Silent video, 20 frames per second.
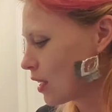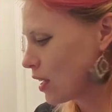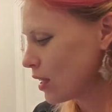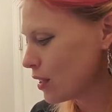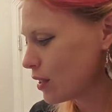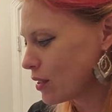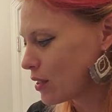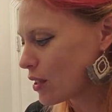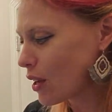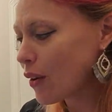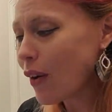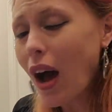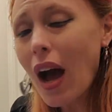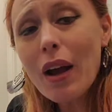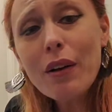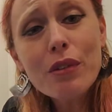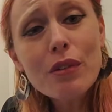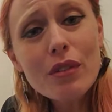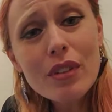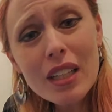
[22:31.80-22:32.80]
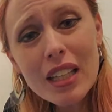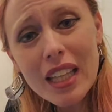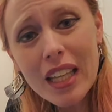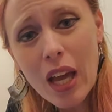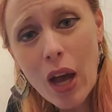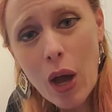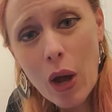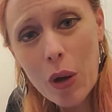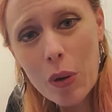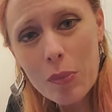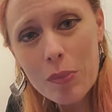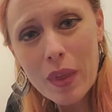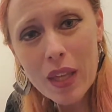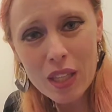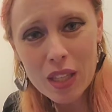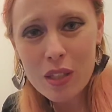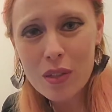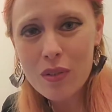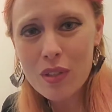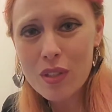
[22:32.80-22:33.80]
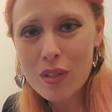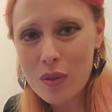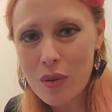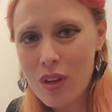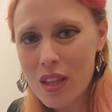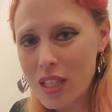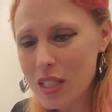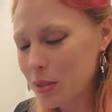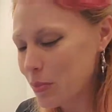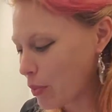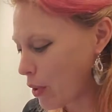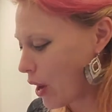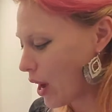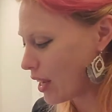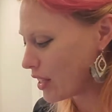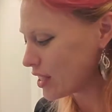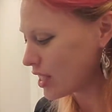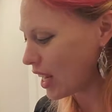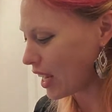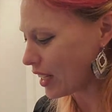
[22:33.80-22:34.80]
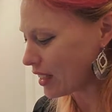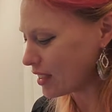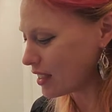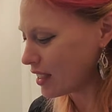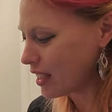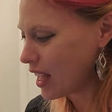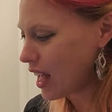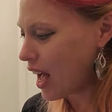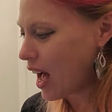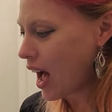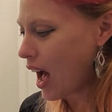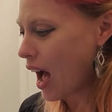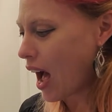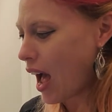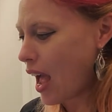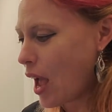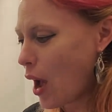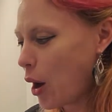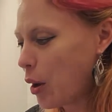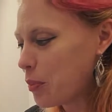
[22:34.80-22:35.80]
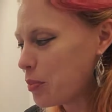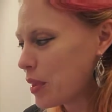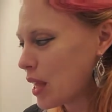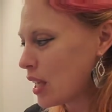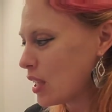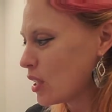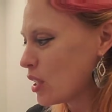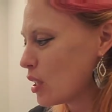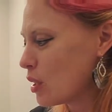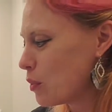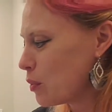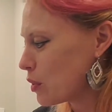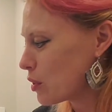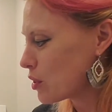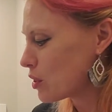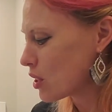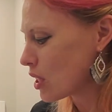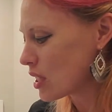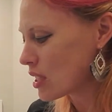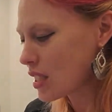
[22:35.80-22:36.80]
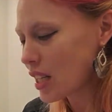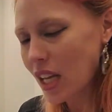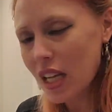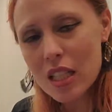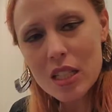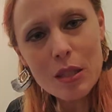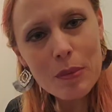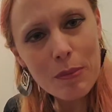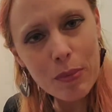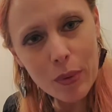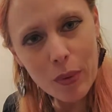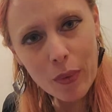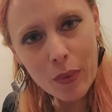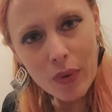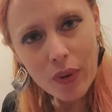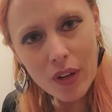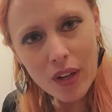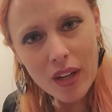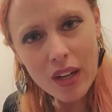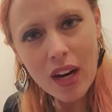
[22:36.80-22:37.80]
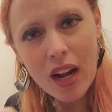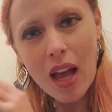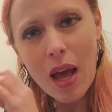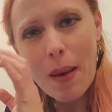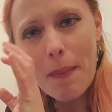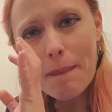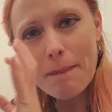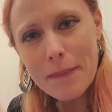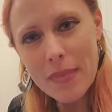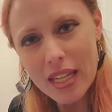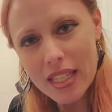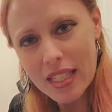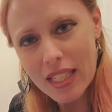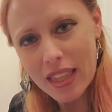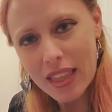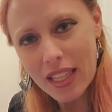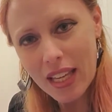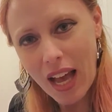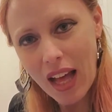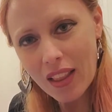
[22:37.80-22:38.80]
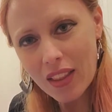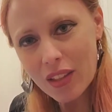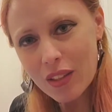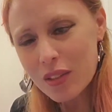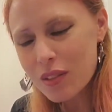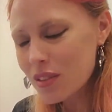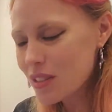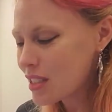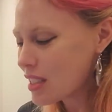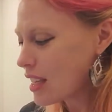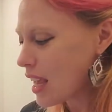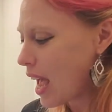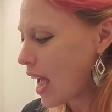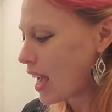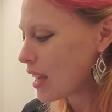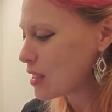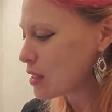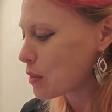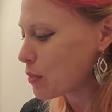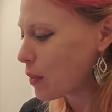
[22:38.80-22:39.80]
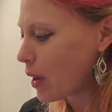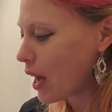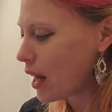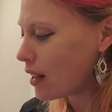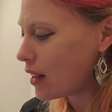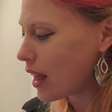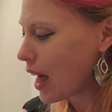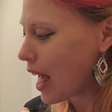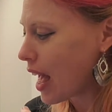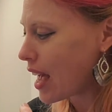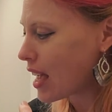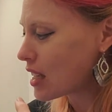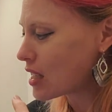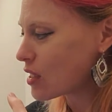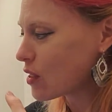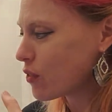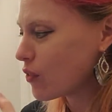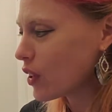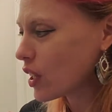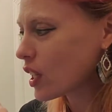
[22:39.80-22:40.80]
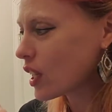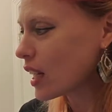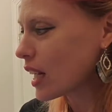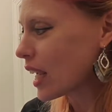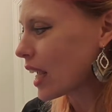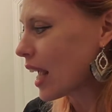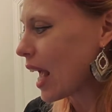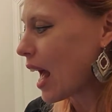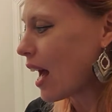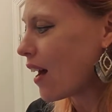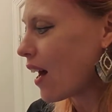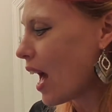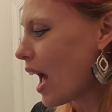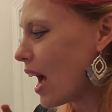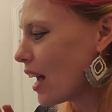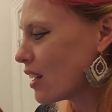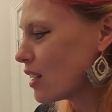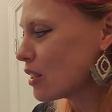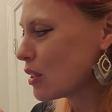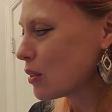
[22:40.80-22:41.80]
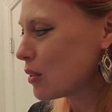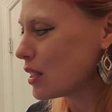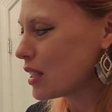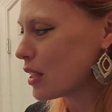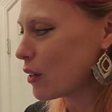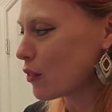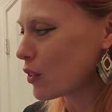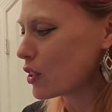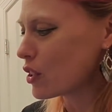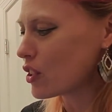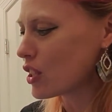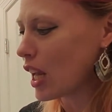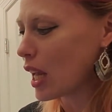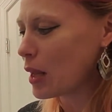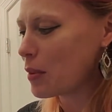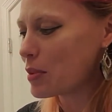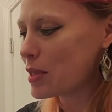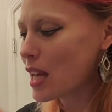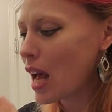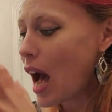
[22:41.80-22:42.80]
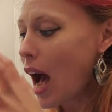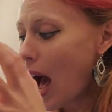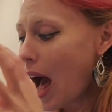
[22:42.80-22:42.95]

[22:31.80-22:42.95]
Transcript: So I really hope that you enjoy this project. I hope that you will just explore mixing the colors as well as figuring out how to do the different shapes.